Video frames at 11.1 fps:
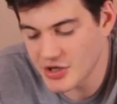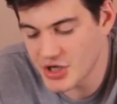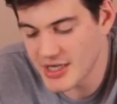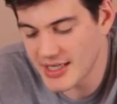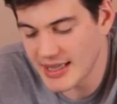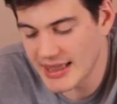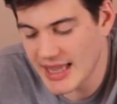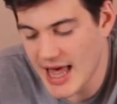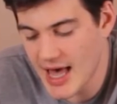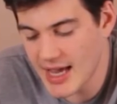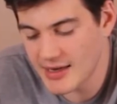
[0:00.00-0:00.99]
sheet
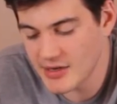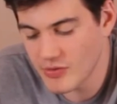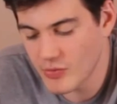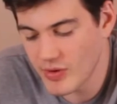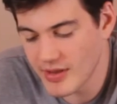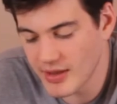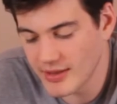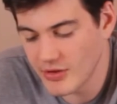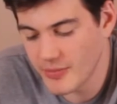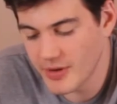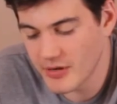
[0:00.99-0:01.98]
lined with
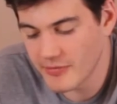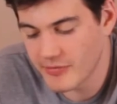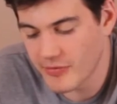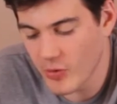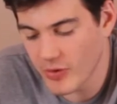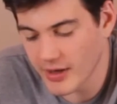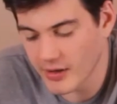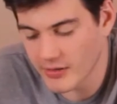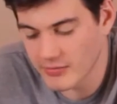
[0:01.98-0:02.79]
aluminum foil.